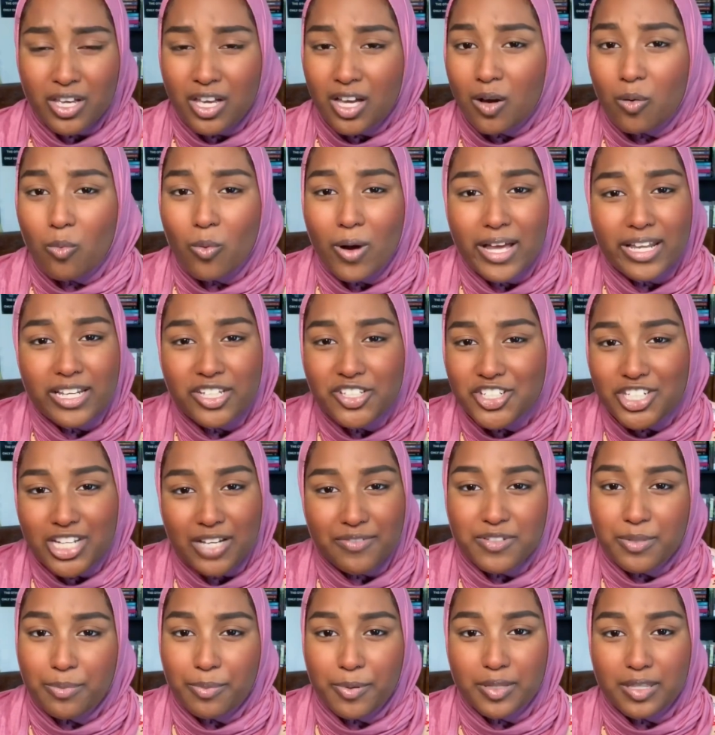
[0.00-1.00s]
Why did she have
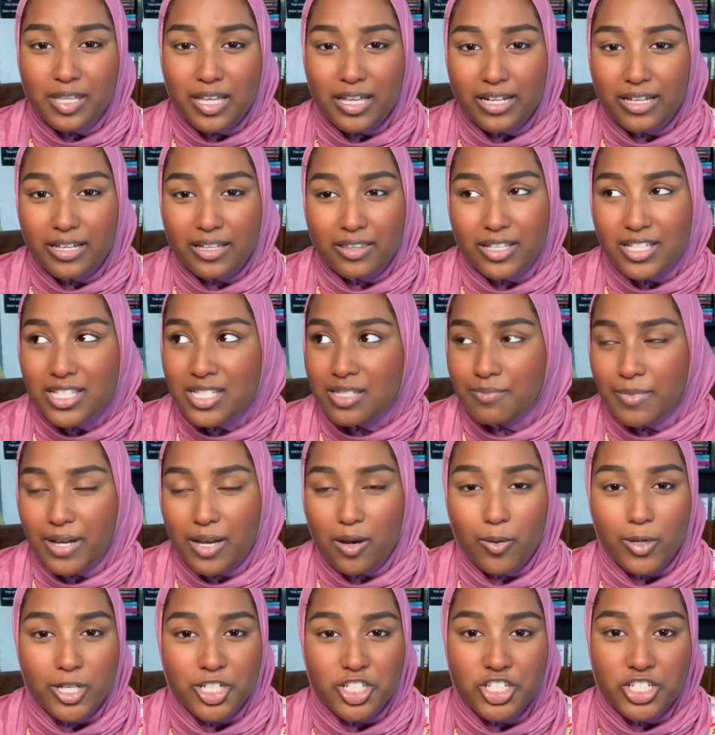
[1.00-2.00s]
to put that in? That's my
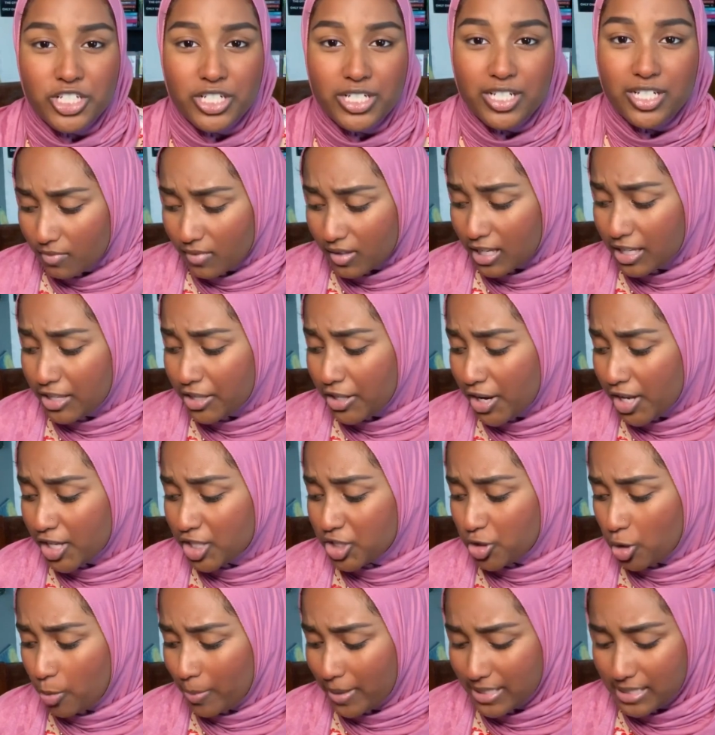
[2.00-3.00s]
question. And the
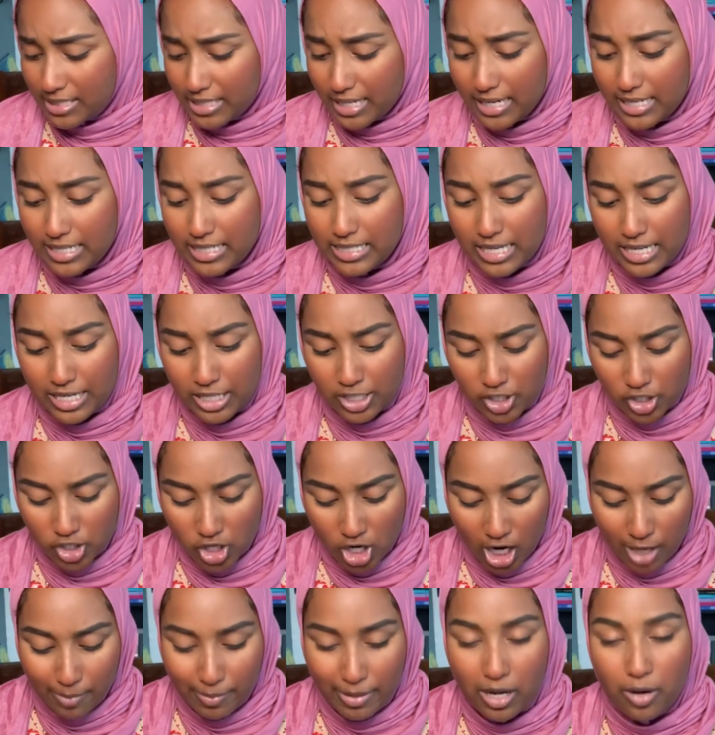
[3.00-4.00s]
next romance that I decided to
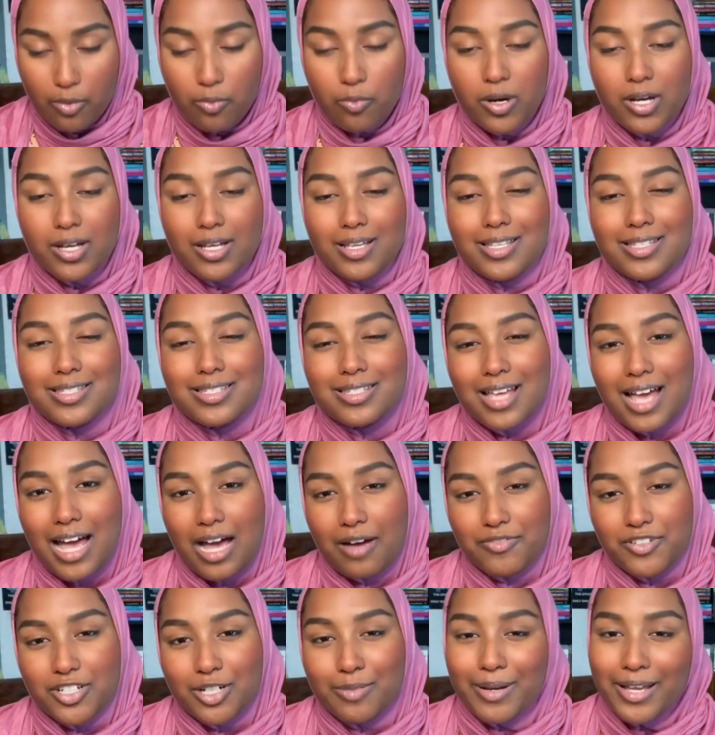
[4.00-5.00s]
talk about was
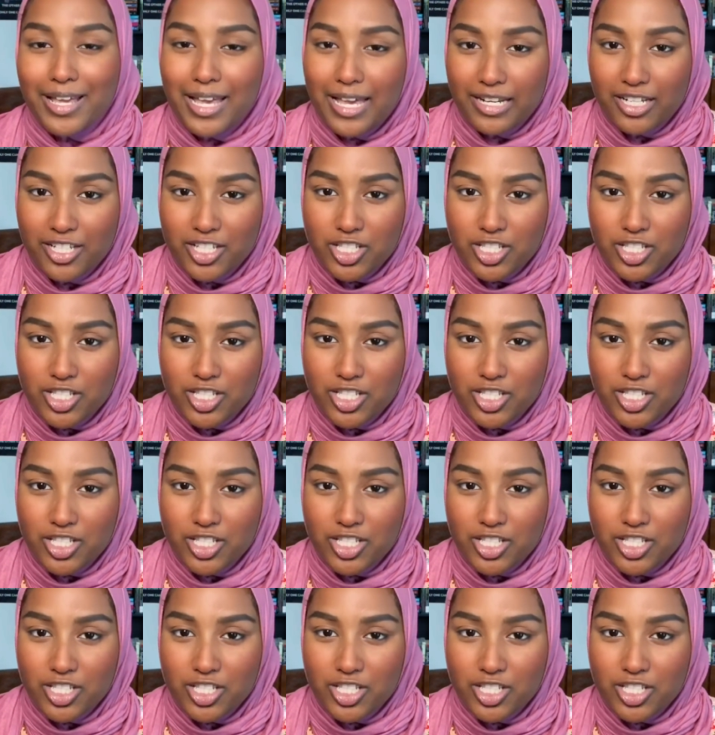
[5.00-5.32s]
After by Anna